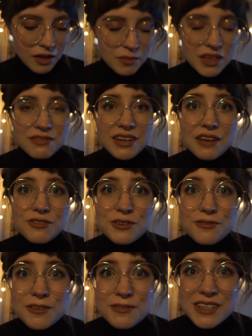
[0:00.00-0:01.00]
even after
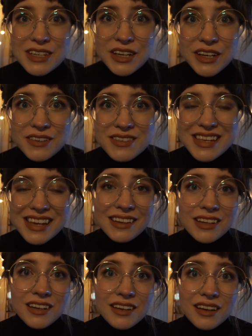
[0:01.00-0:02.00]
50 years,
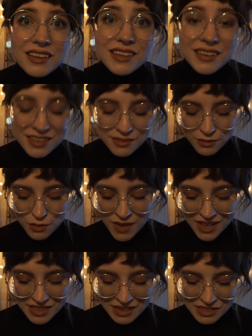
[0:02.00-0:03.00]
and they
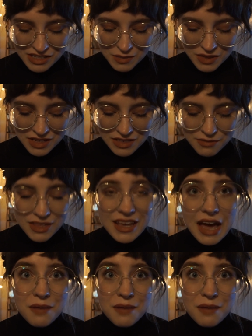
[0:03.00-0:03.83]
remain there just because of the